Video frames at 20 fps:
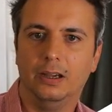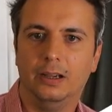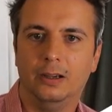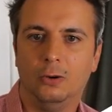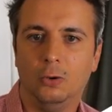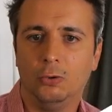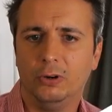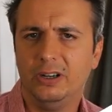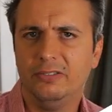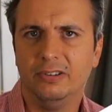
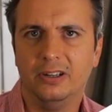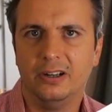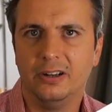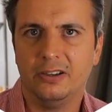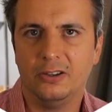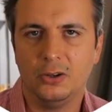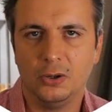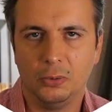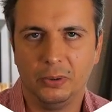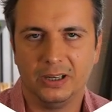or even in
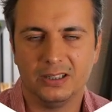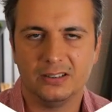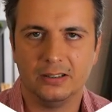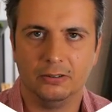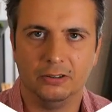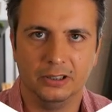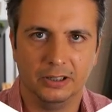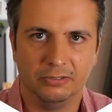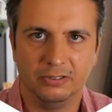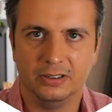the US, there are
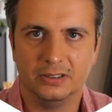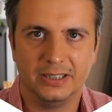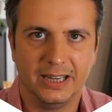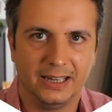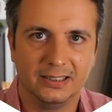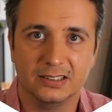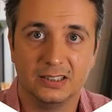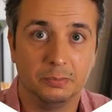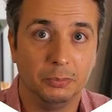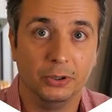different
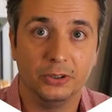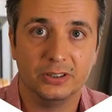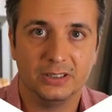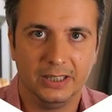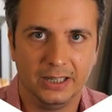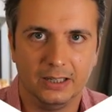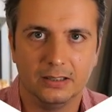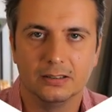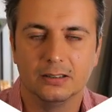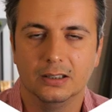taxes per
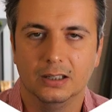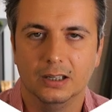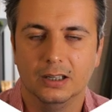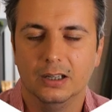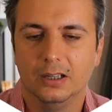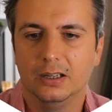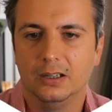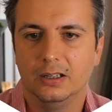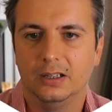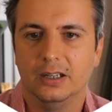state
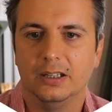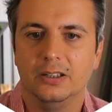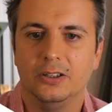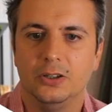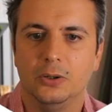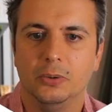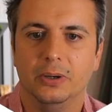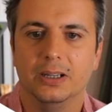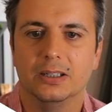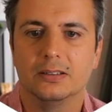in the
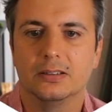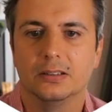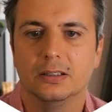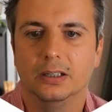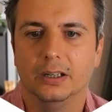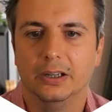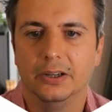US.